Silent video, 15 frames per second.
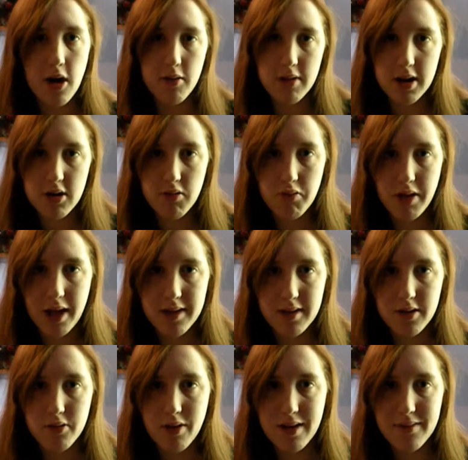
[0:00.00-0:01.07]
Kony
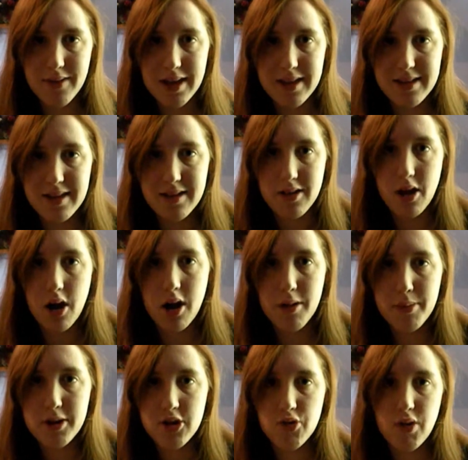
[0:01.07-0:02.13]
2012 is this
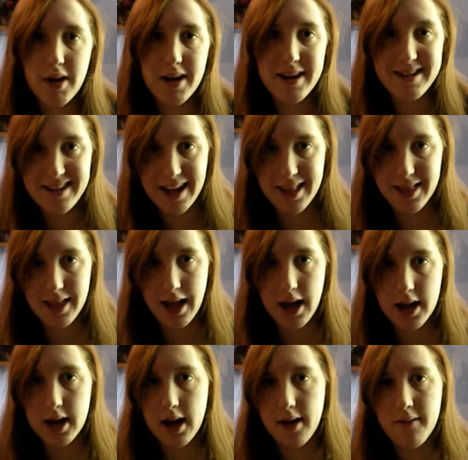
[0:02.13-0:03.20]
arbitrary
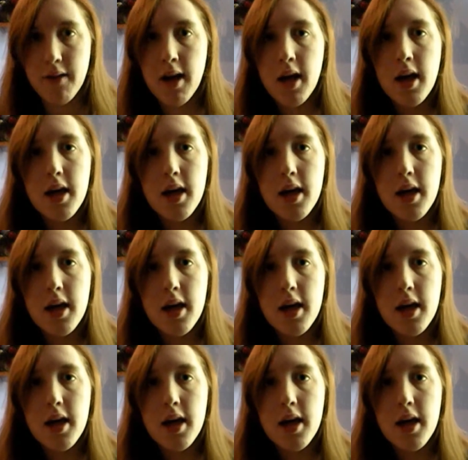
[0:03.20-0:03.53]
deadline of